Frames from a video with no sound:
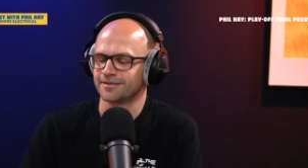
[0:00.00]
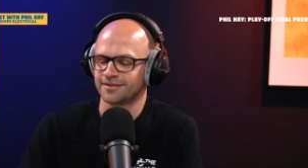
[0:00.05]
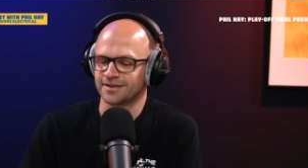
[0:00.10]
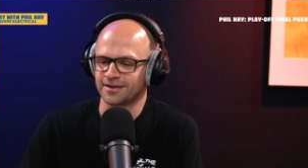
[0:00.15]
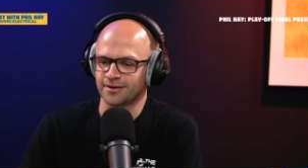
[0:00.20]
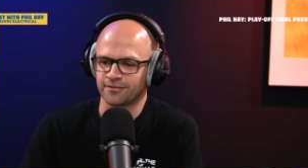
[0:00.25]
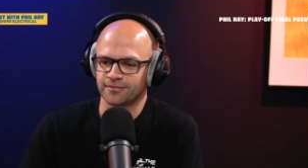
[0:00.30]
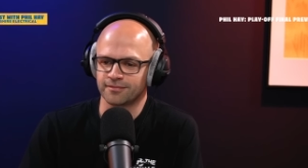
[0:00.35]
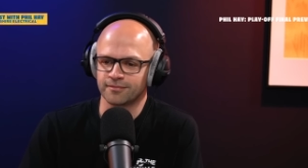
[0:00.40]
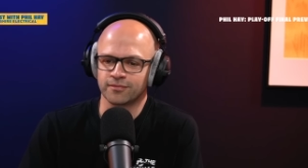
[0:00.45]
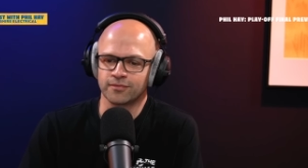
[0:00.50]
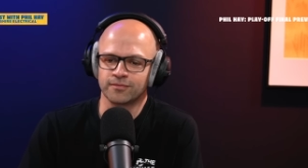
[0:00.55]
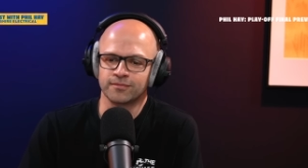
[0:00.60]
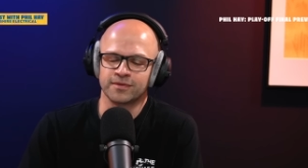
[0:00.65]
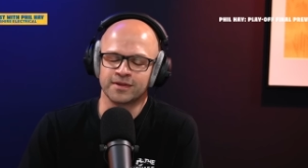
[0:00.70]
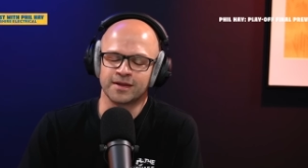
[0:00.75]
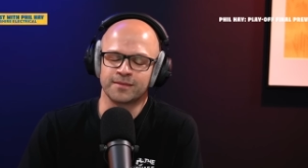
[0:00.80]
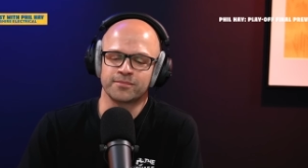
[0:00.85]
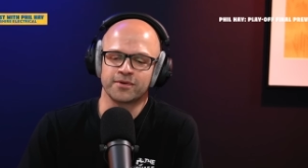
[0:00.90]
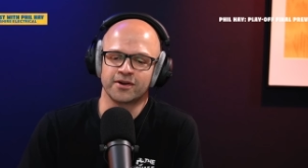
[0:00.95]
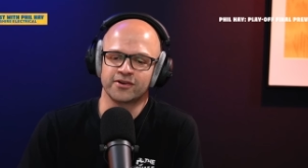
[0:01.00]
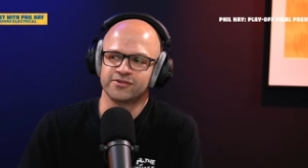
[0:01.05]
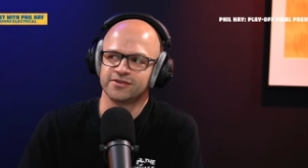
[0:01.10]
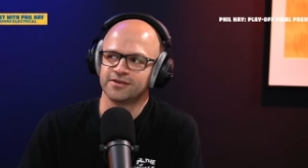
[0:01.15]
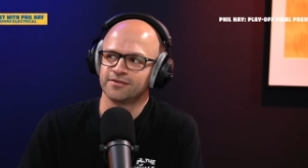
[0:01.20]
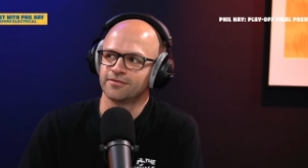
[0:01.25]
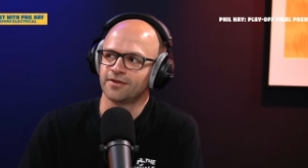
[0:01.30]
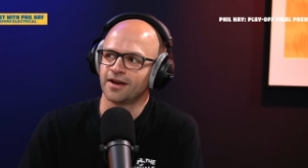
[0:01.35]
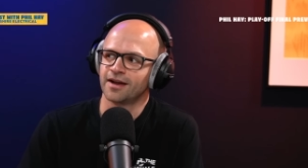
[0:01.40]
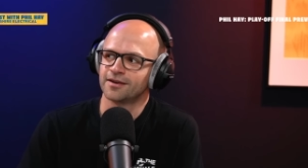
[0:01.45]
you know the impression
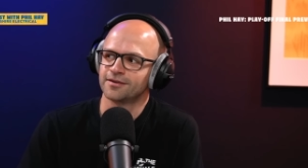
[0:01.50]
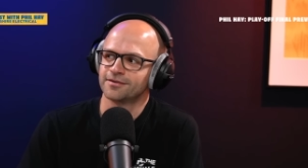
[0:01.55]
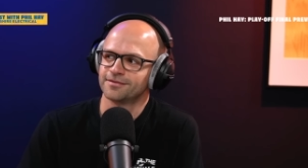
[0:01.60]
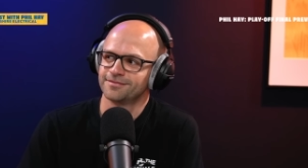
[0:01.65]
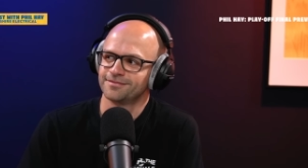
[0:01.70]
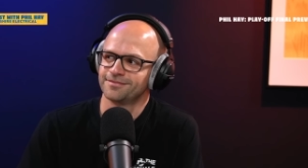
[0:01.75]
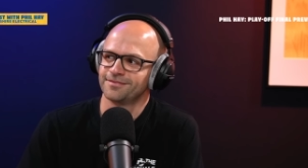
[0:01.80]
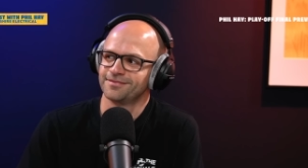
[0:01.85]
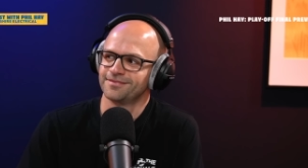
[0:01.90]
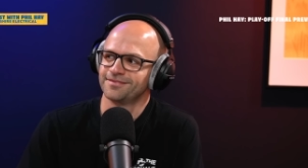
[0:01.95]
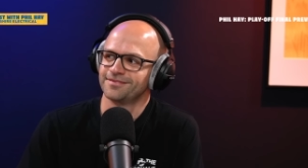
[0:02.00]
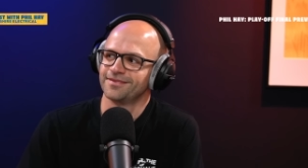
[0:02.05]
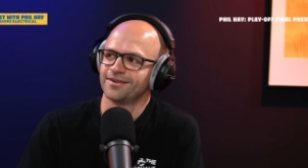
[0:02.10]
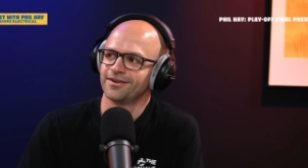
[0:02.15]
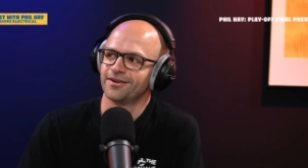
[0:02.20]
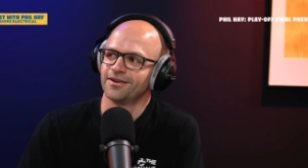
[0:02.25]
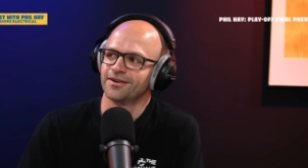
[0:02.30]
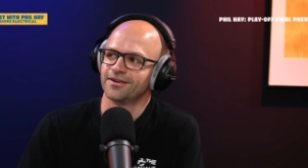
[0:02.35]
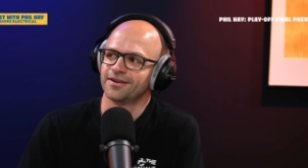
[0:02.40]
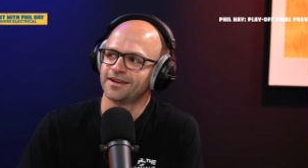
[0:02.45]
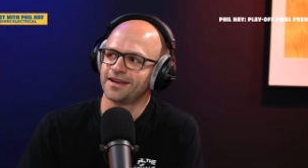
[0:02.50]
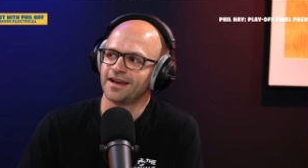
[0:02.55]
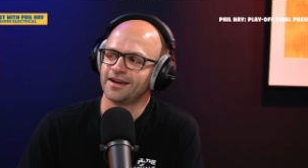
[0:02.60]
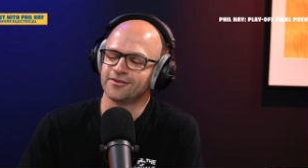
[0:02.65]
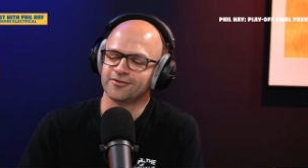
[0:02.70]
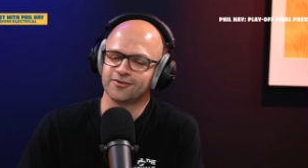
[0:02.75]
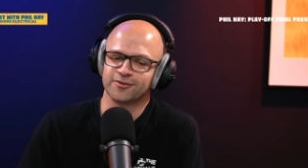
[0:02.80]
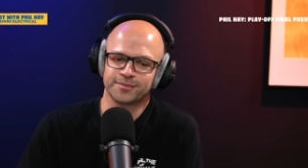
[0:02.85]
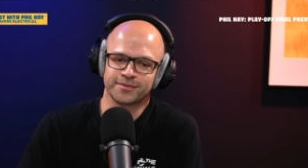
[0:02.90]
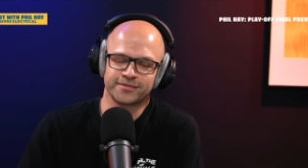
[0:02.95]
you've had yeah, yeah. on
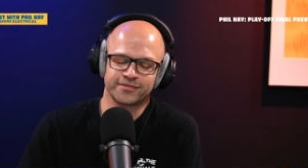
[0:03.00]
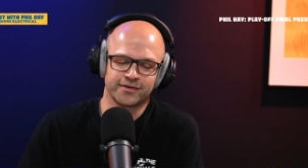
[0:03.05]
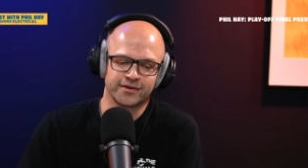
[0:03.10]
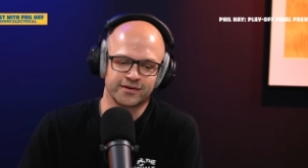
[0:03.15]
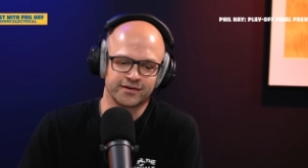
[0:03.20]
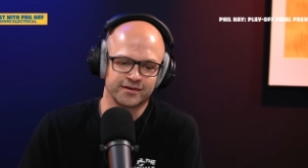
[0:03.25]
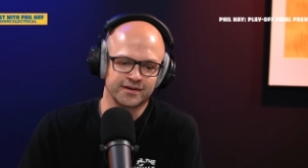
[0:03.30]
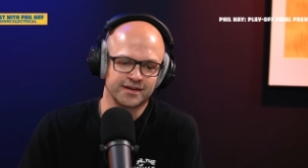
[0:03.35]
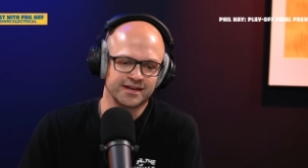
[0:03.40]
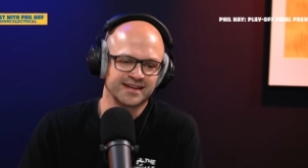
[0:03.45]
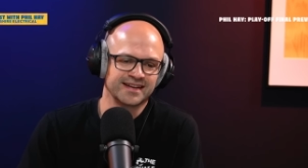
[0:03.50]
occasions before.